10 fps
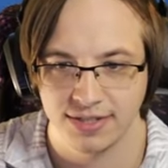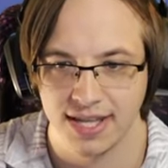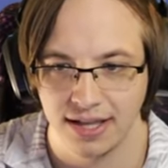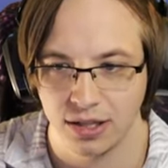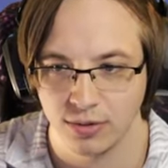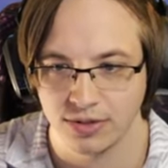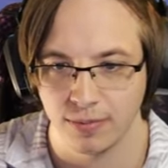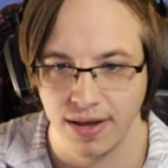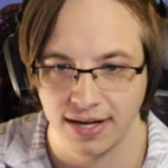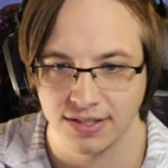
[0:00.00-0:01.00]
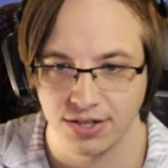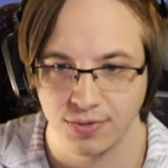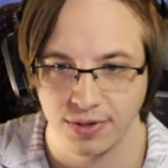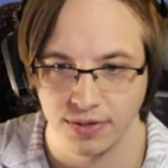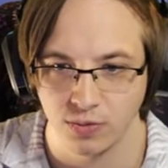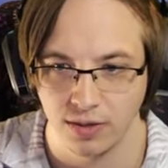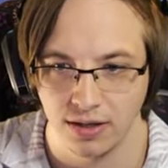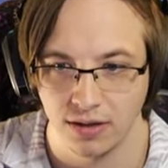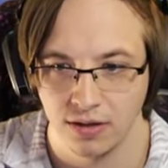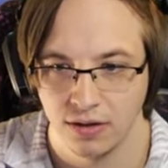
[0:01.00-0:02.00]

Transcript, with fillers: that lowers our max H P as well.